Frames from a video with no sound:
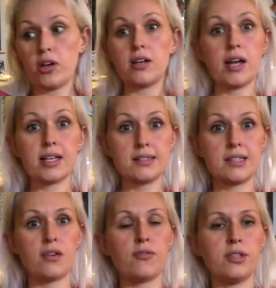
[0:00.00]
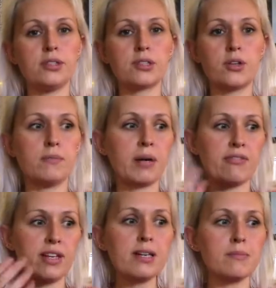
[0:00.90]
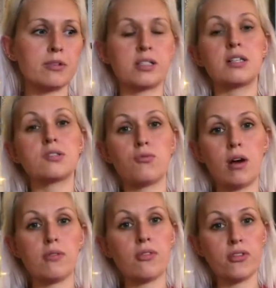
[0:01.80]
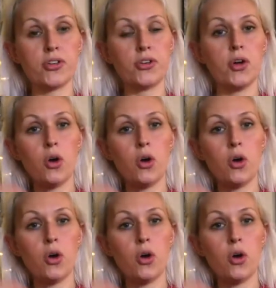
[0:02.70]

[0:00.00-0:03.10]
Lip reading: like I said, for you to go and buy vegan products rather than